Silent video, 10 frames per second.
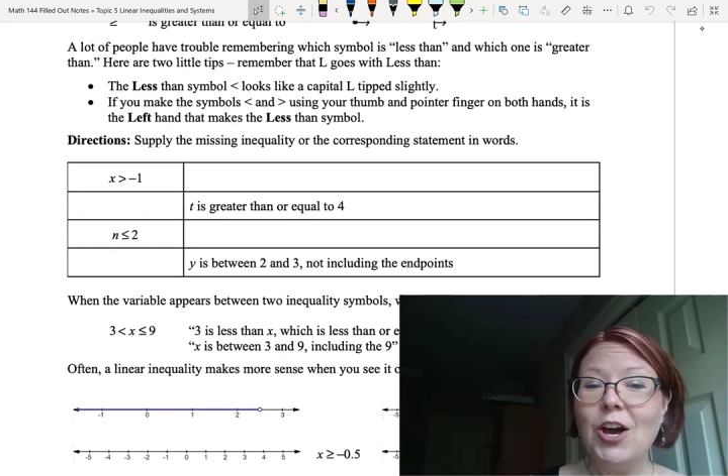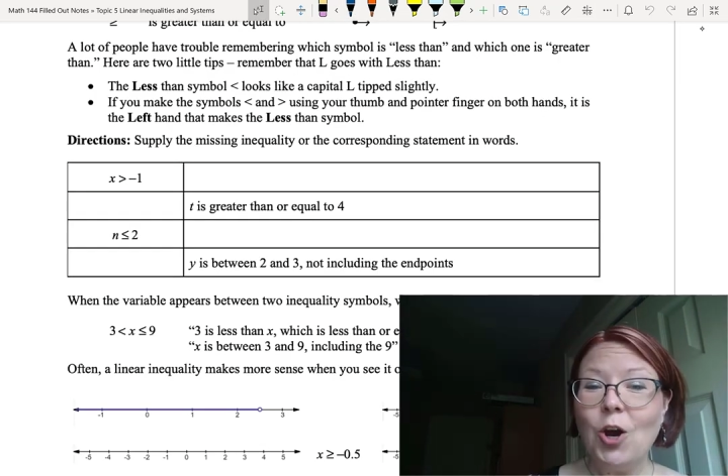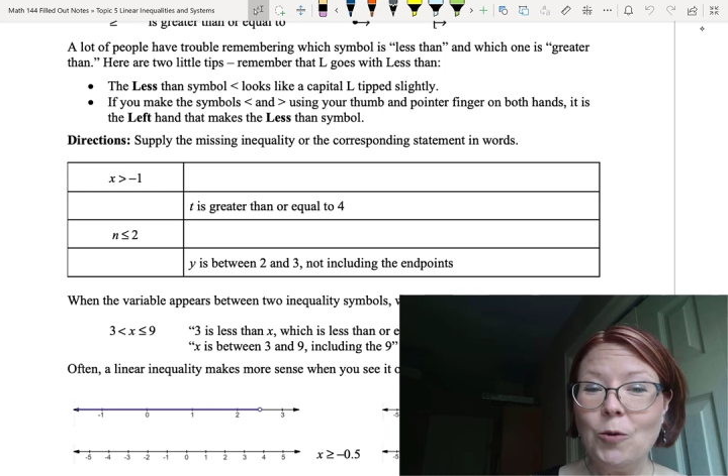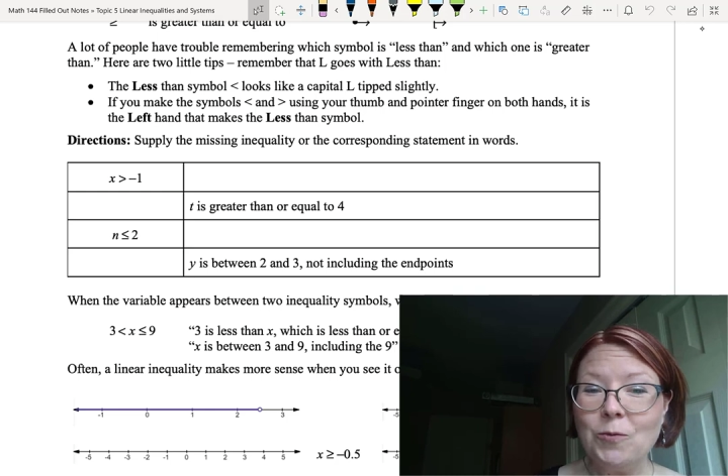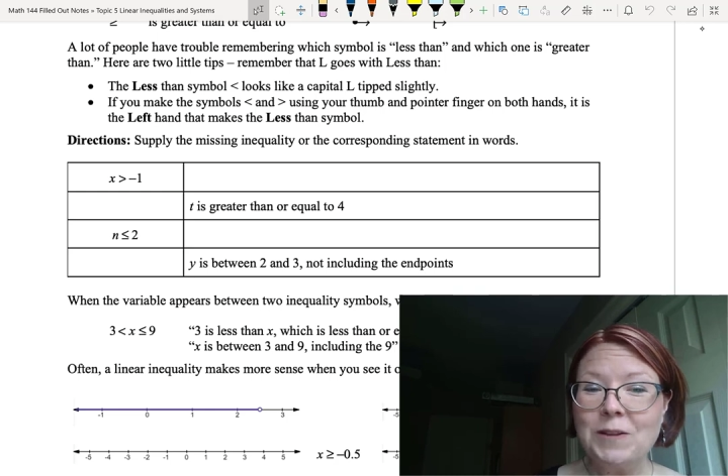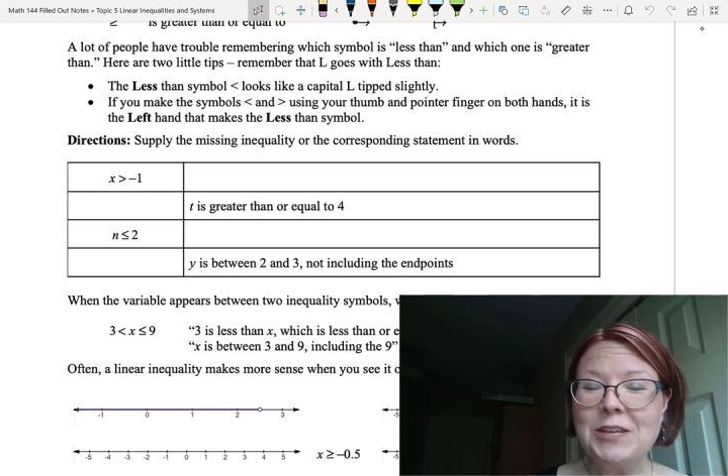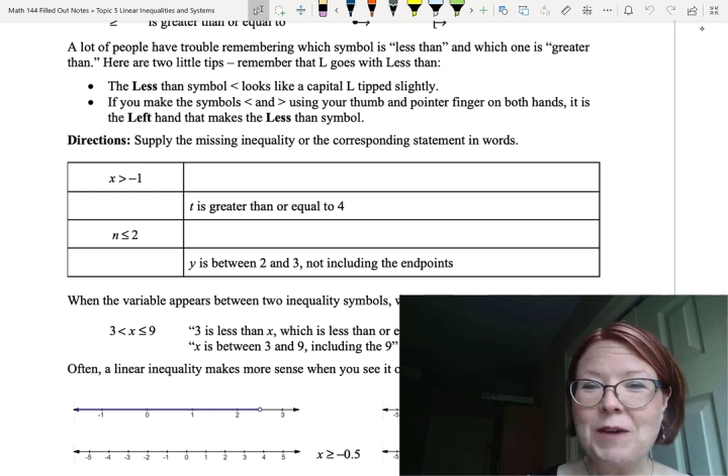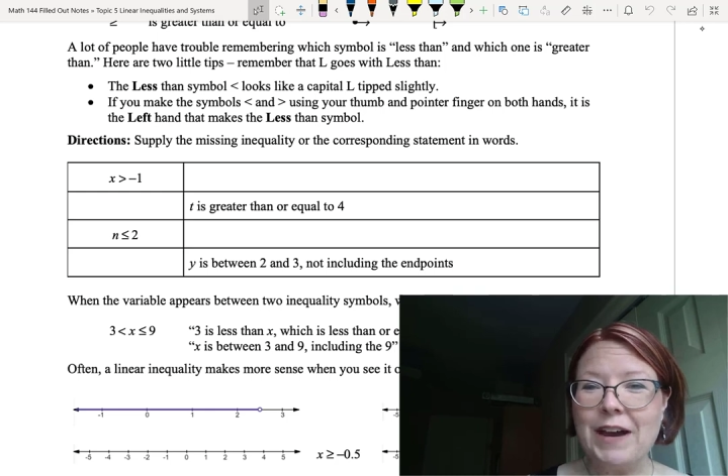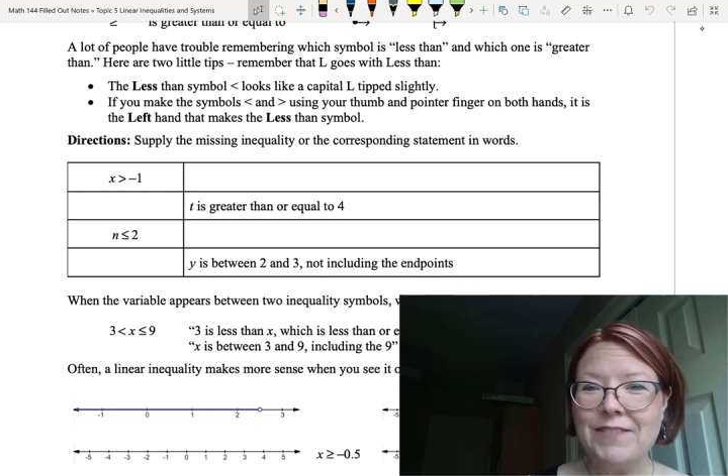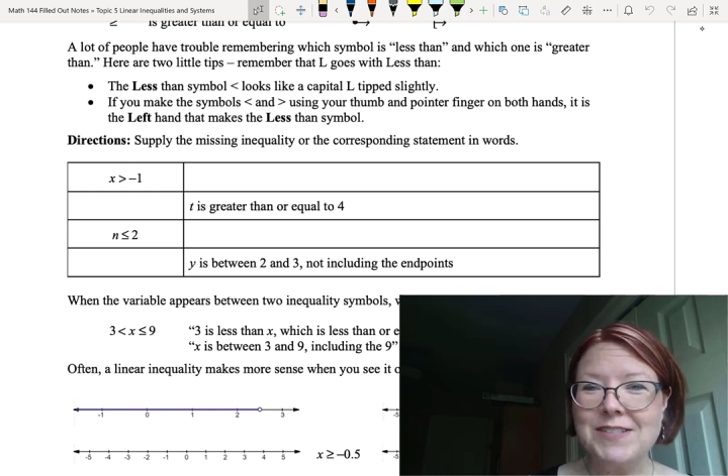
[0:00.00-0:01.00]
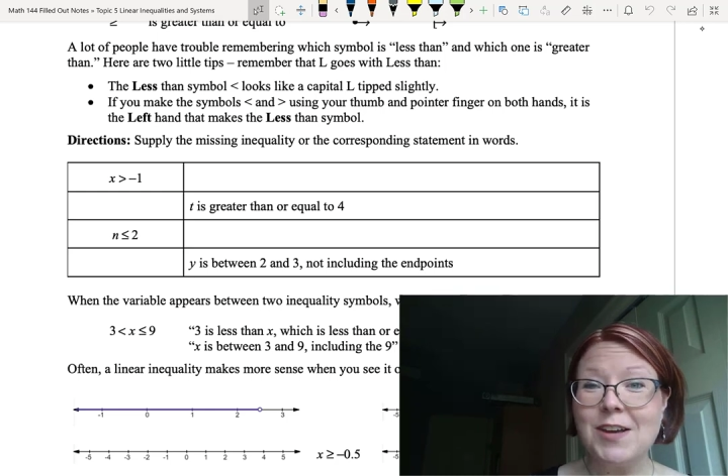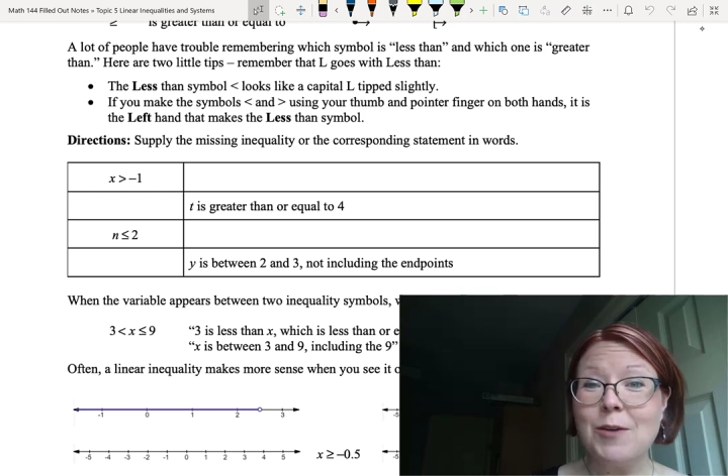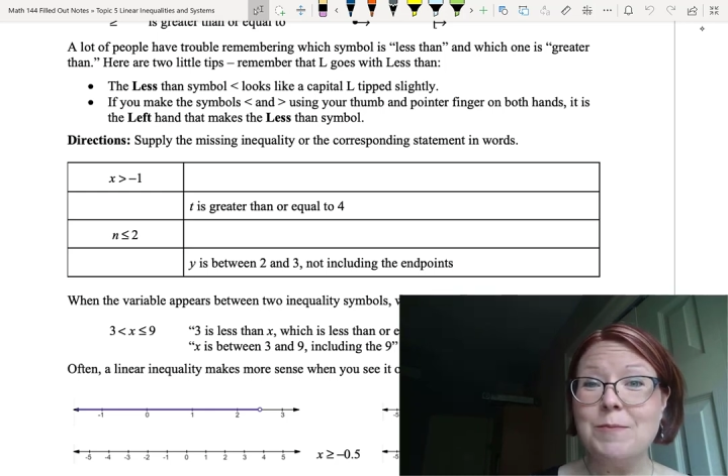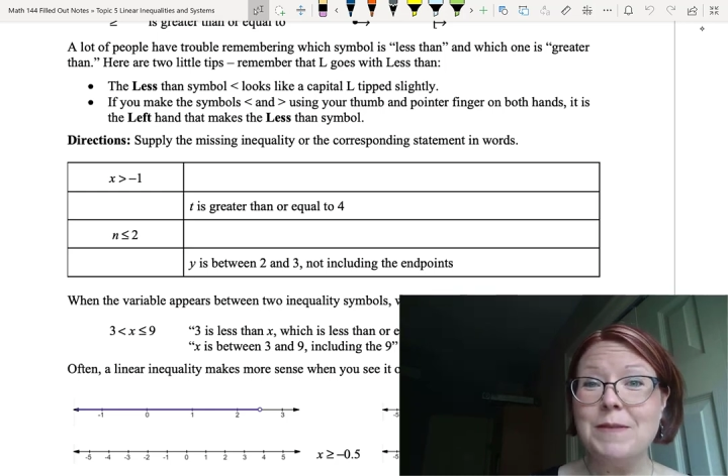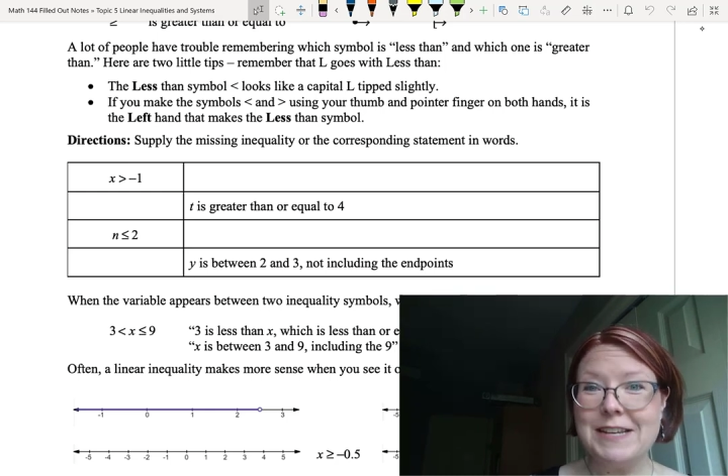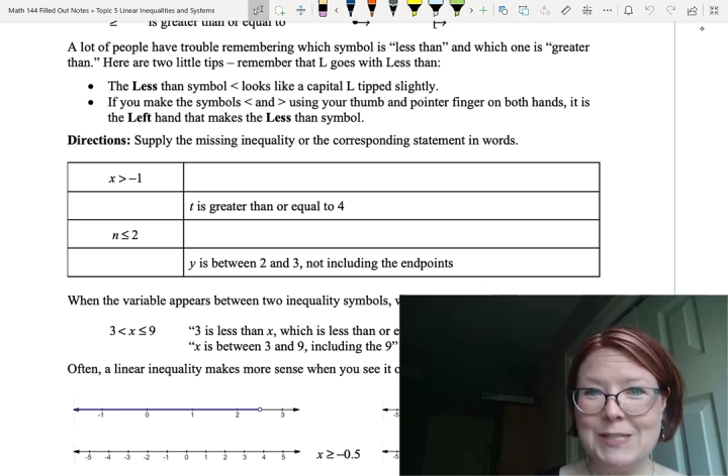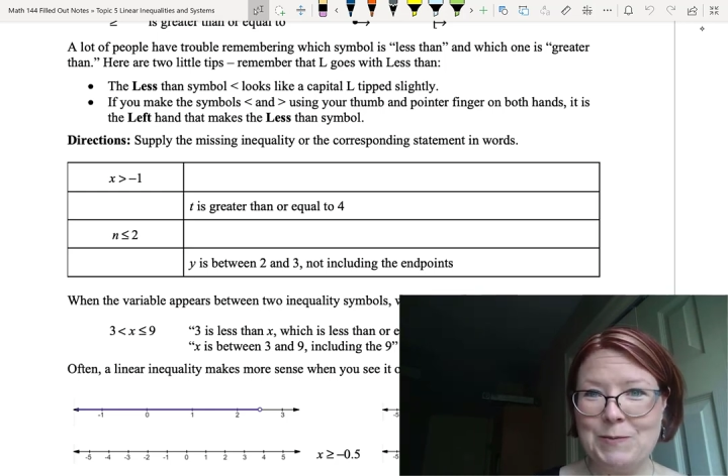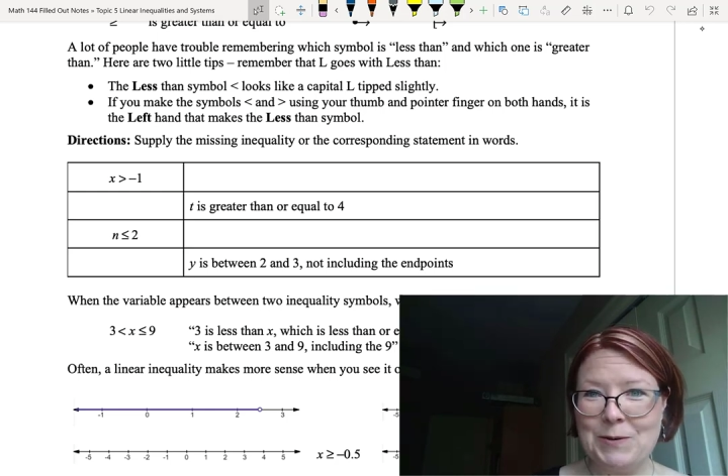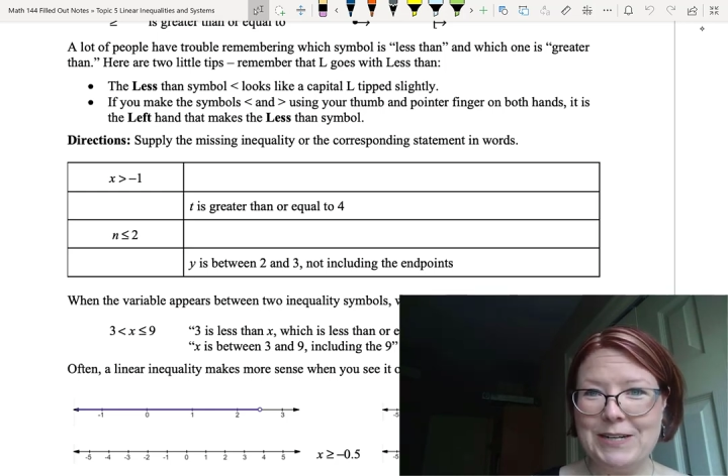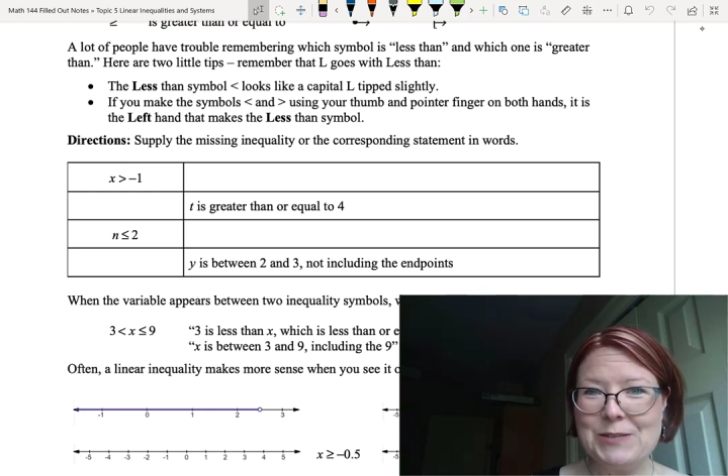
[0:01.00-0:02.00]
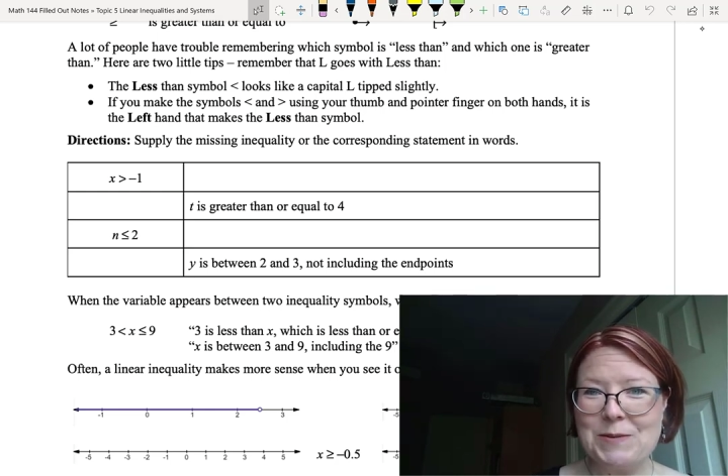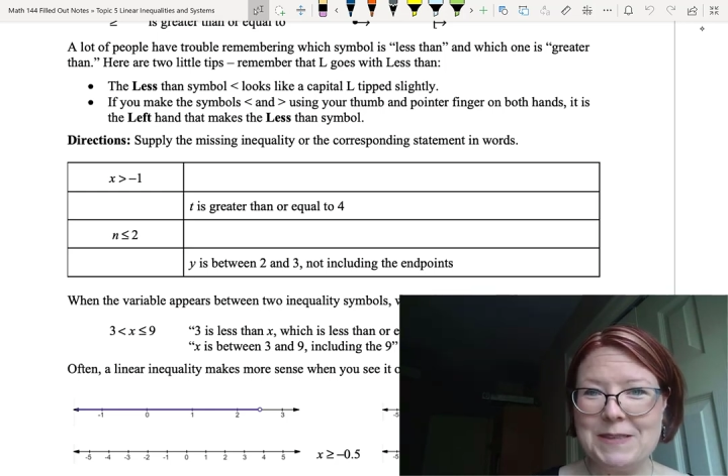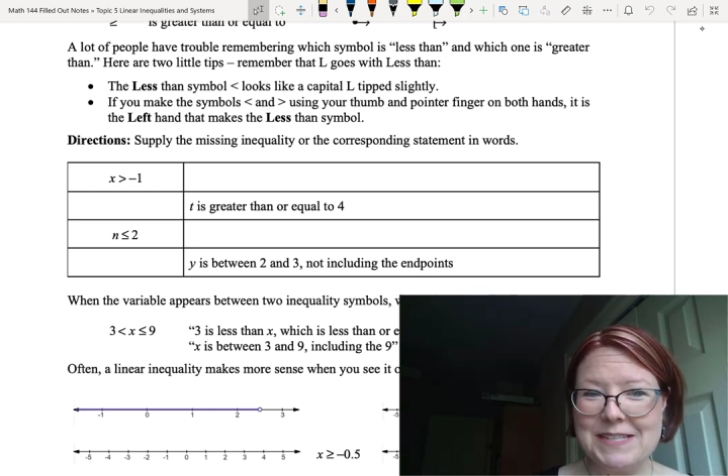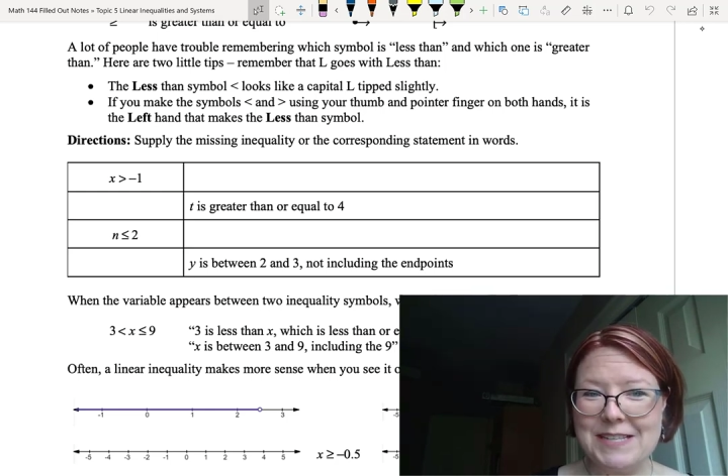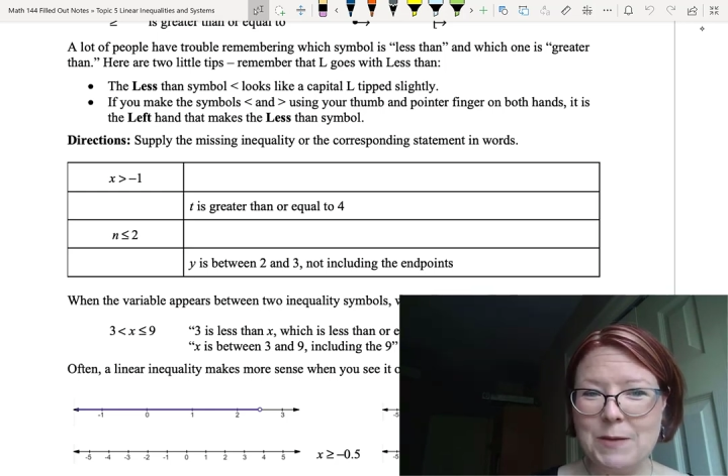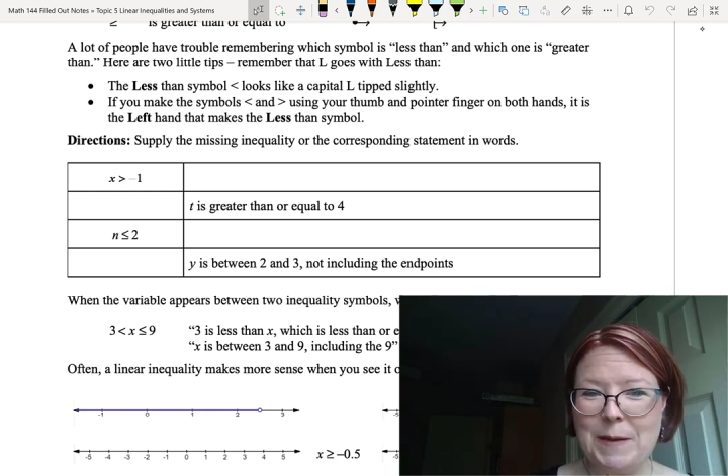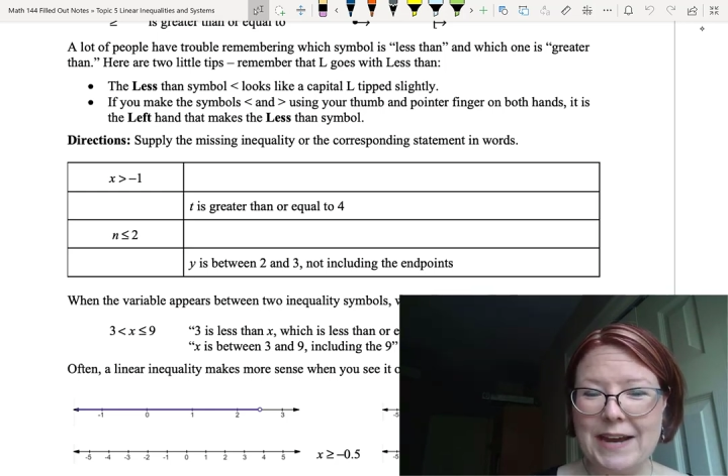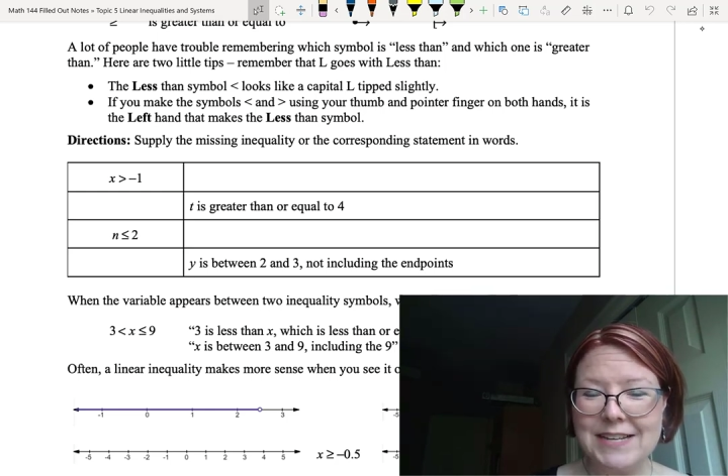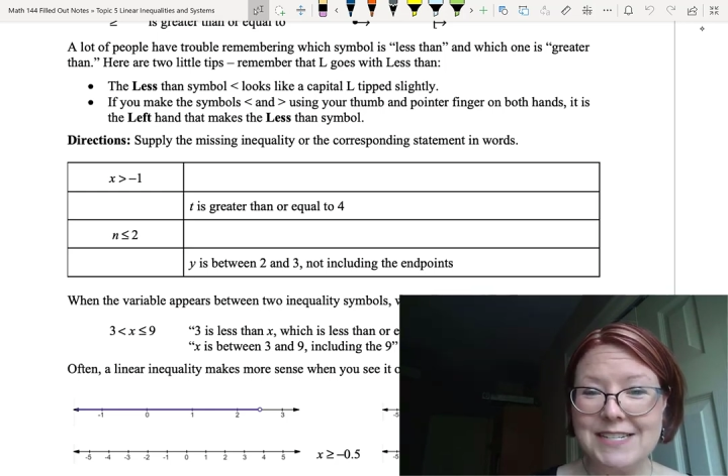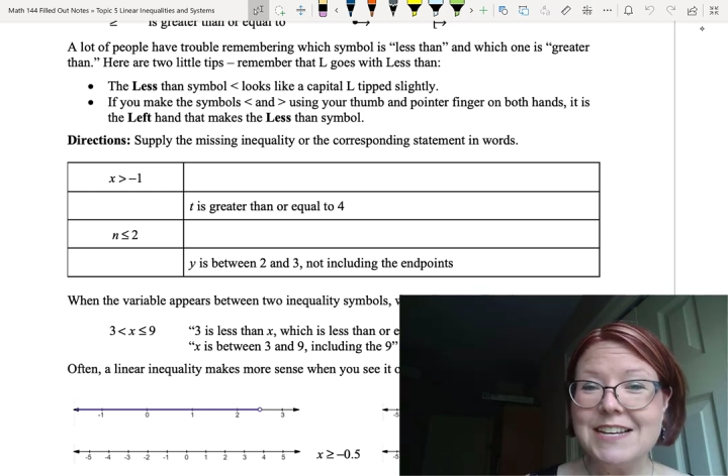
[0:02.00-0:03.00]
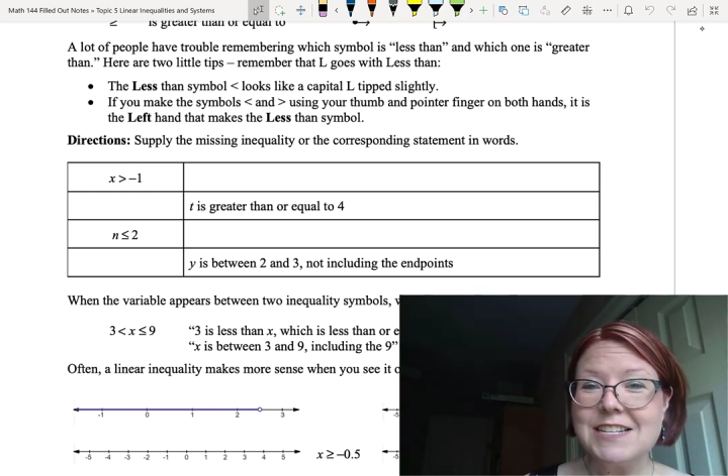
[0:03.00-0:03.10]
Hopefully you have some experience with this in the past,